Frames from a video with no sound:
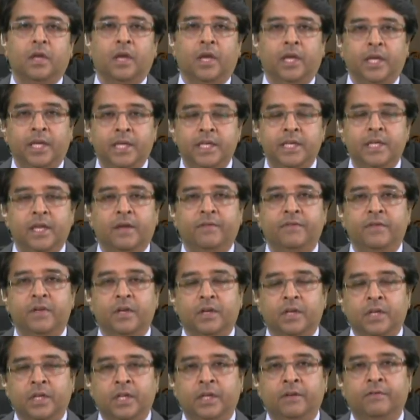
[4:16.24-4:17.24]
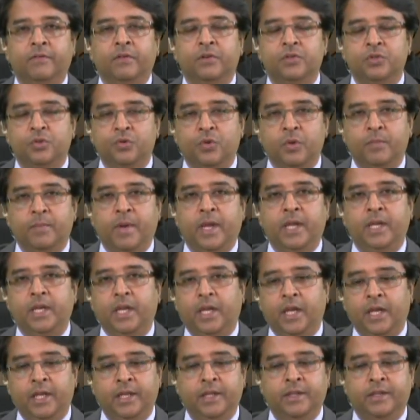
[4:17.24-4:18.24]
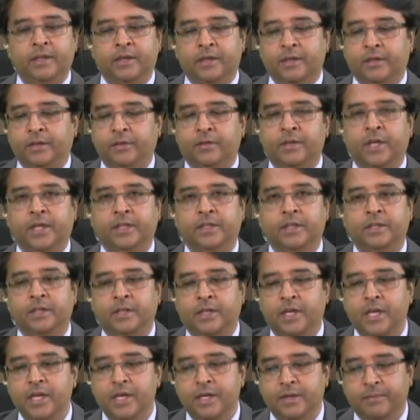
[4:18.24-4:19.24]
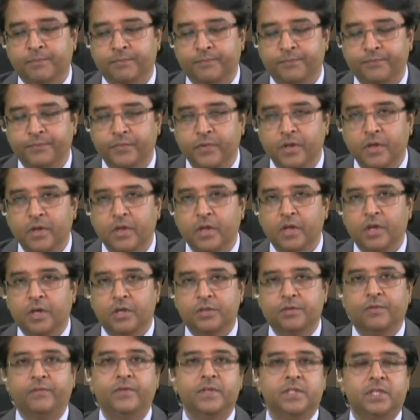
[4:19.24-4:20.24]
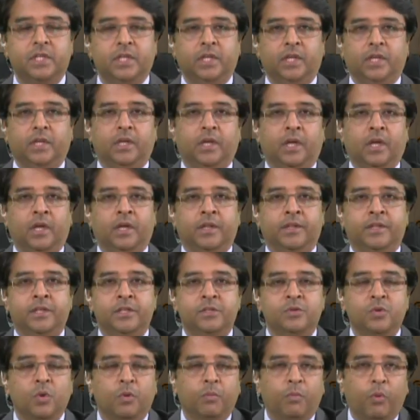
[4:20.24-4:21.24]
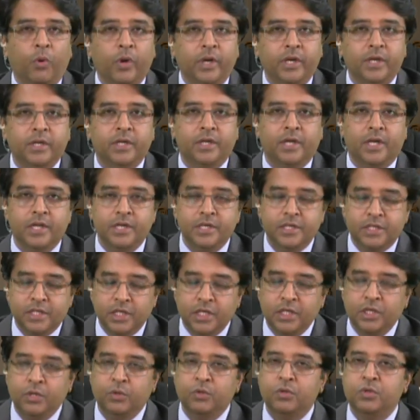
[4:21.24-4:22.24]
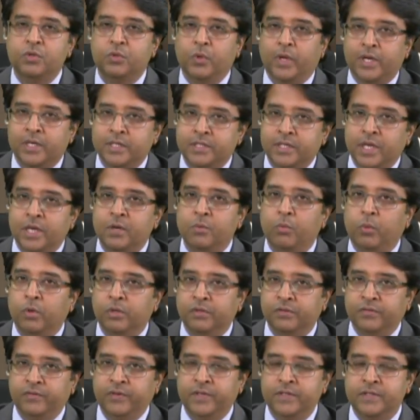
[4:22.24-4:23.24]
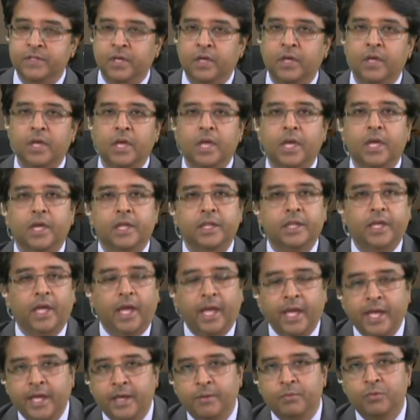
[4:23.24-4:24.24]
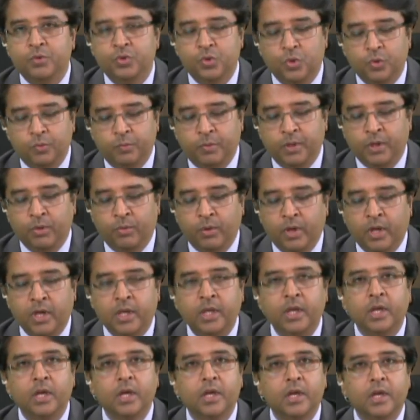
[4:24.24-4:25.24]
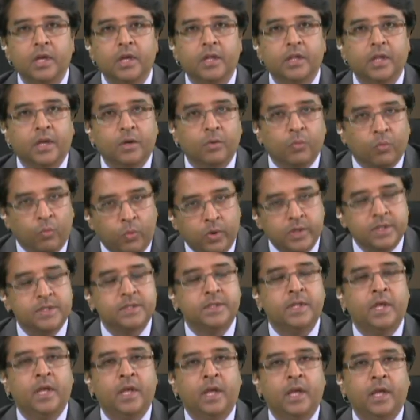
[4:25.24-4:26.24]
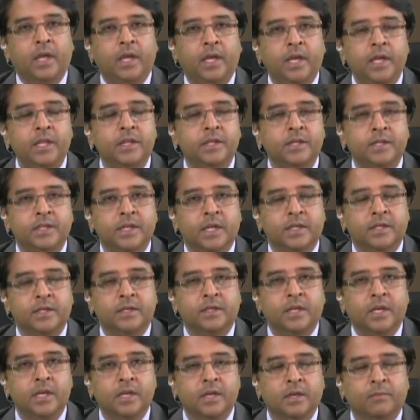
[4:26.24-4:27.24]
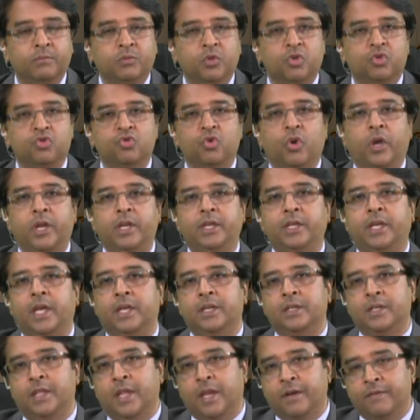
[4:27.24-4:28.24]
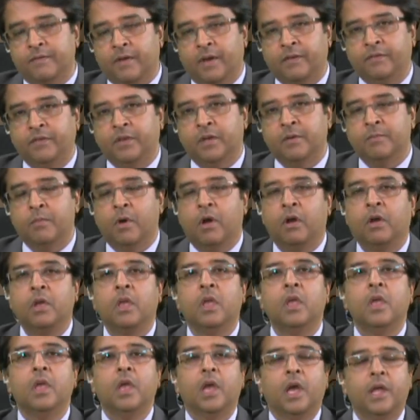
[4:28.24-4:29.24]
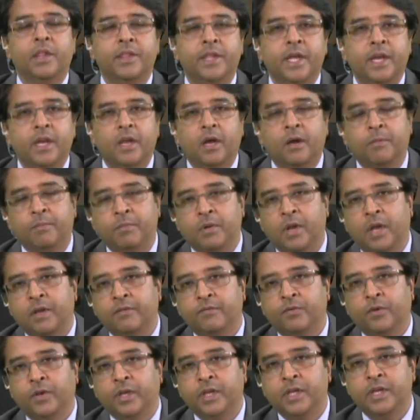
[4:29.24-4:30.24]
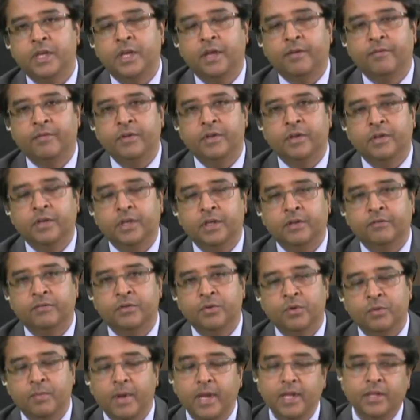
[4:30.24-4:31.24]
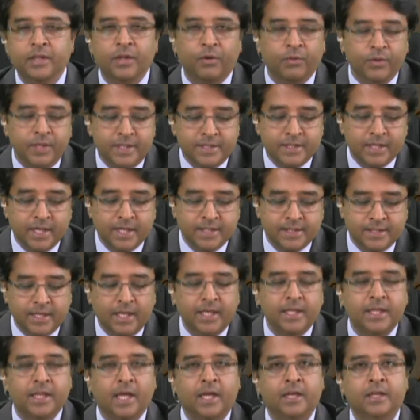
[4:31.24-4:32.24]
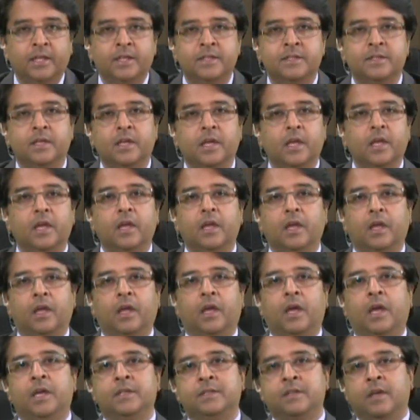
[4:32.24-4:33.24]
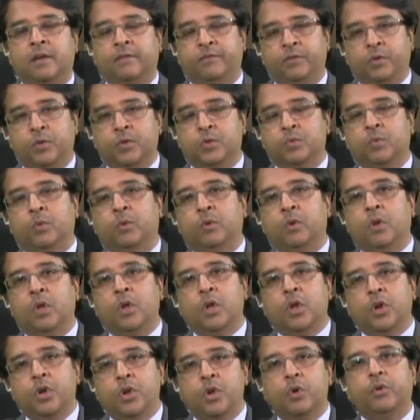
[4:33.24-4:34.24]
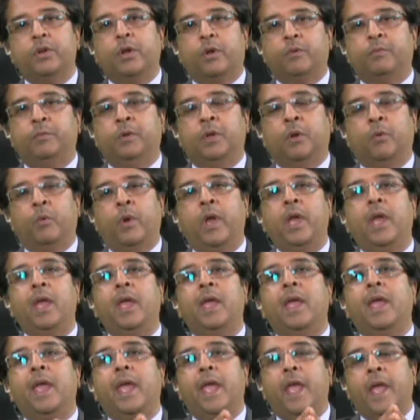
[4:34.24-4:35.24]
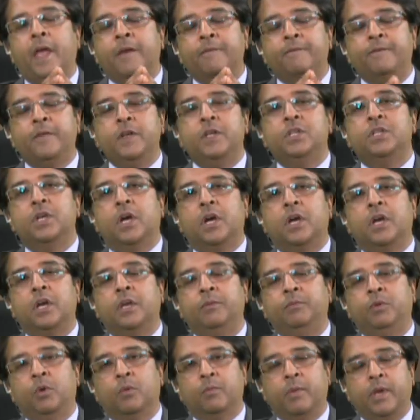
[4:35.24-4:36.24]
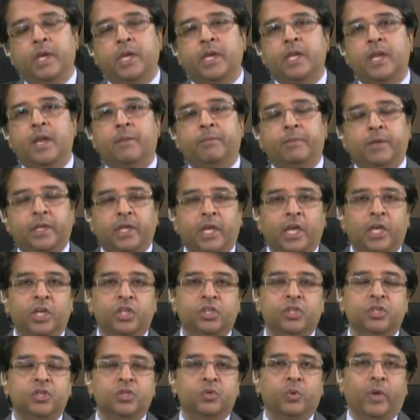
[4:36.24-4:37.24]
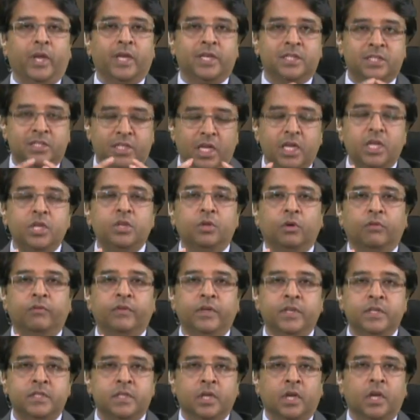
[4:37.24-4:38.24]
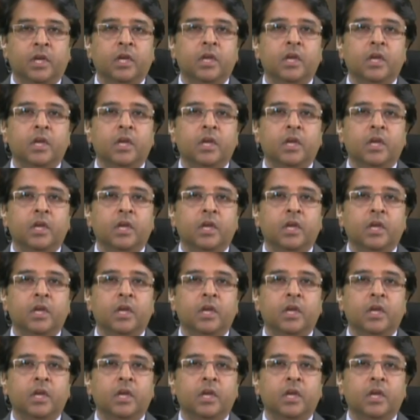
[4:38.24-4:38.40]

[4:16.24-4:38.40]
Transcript: indefinite leave to remain in the United Kingdom? Because obviously there's no point continuing to extend one's visa. The aim should be really that once they're in the United Kingdom, to try and get to that 5-year mark and then apply for indefinite leave to remain. The reason I say that is, as our viewers will no doubt be aware, every time you make an application to extend your visa,